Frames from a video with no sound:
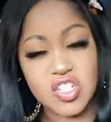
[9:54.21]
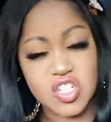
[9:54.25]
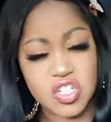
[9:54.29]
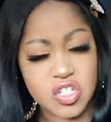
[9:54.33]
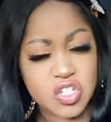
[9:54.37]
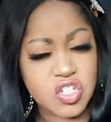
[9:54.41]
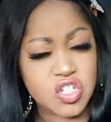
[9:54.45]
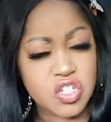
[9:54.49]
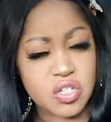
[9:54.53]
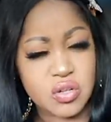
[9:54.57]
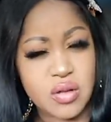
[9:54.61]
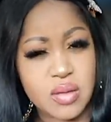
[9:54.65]
Do
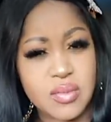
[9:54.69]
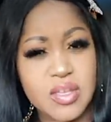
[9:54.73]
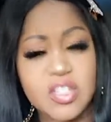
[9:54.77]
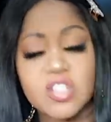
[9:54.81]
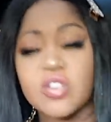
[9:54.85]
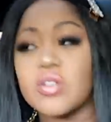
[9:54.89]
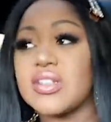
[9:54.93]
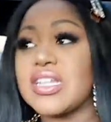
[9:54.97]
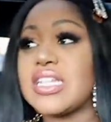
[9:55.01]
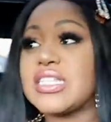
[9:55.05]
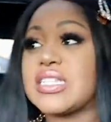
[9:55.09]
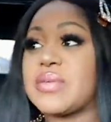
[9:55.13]
you know what I mean? You
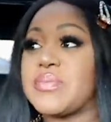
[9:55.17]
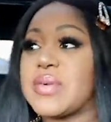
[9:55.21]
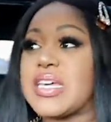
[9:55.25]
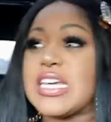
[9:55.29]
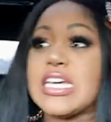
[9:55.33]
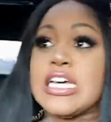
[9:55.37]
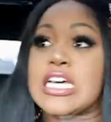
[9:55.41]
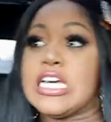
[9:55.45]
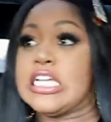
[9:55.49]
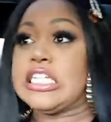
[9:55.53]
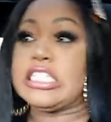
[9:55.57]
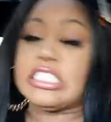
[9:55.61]
don't need to
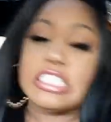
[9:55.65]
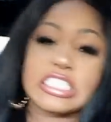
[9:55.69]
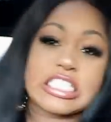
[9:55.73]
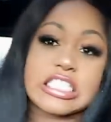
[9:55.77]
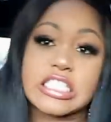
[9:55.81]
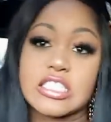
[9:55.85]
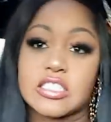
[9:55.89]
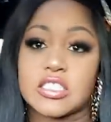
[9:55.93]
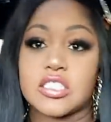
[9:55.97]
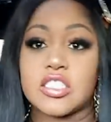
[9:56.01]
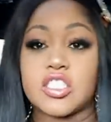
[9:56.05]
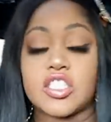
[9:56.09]
be,
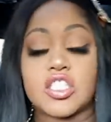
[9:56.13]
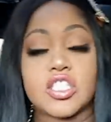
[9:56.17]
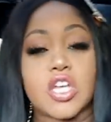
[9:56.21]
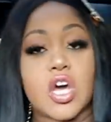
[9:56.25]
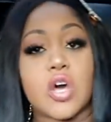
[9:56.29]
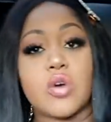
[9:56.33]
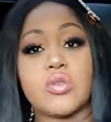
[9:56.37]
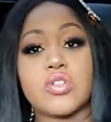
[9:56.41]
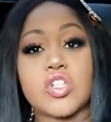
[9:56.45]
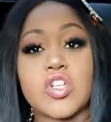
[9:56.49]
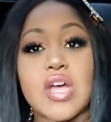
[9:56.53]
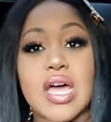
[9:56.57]
you
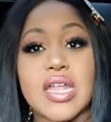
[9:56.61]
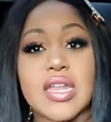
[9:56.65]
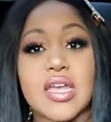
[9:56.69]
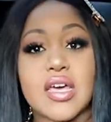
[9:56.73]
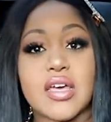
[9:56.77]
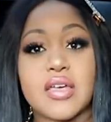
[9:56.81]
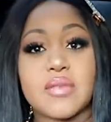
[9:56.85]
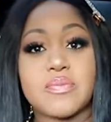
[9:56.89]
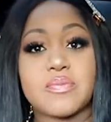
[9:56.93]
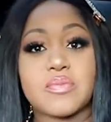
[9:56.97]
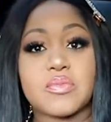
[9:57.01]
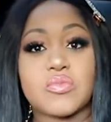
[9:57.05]
know, trying
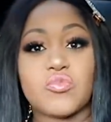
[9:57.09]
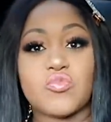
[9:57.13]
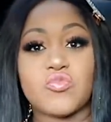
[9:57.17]
to